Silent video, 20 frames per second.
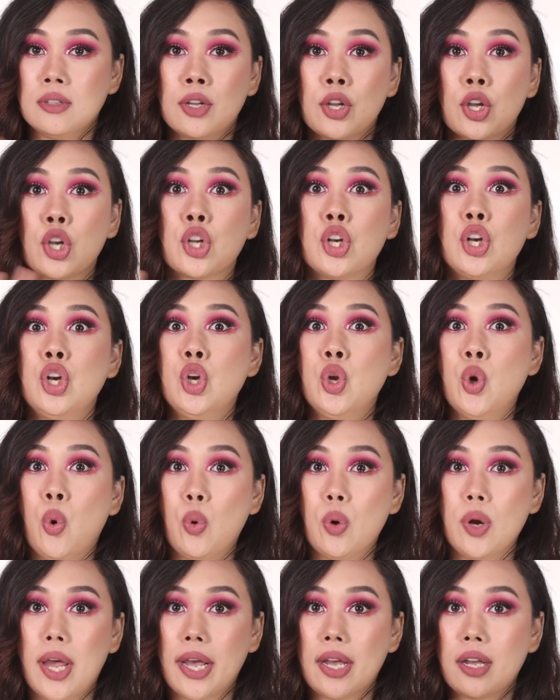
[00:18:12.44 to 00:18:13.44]
glow,
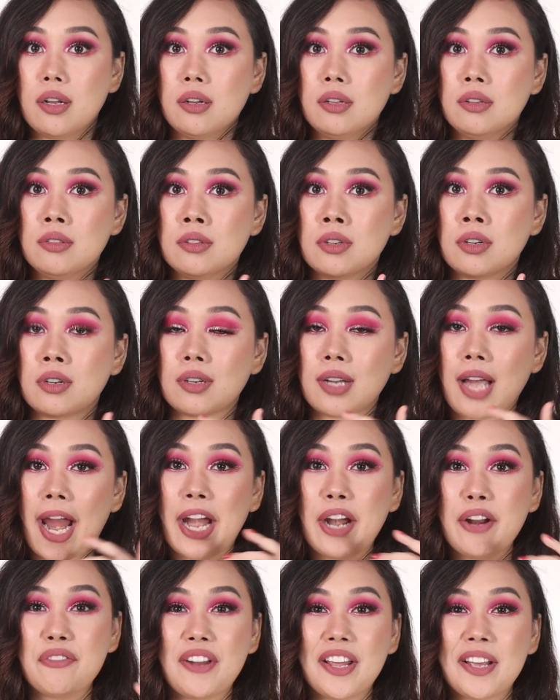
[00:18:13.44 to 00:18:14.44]
like the kind of
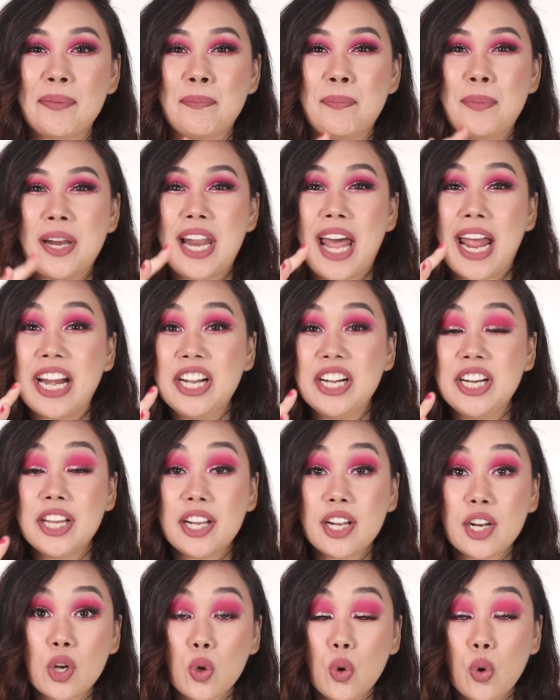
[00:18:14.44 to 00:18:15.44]
like blinding
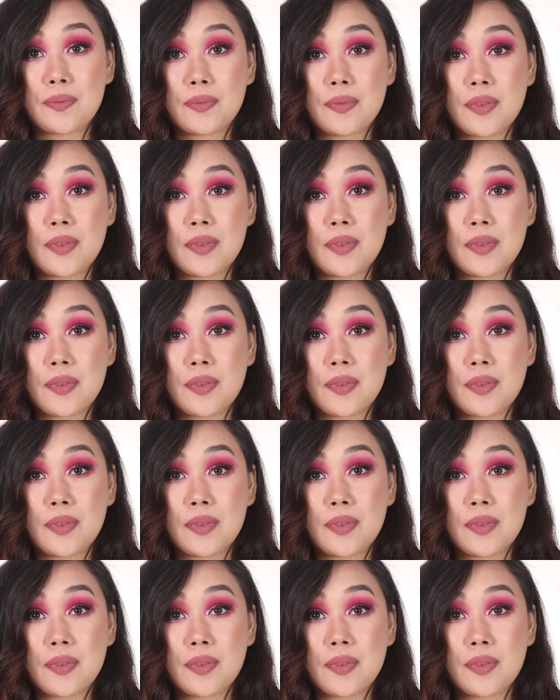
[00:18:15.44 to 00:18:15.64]
glow.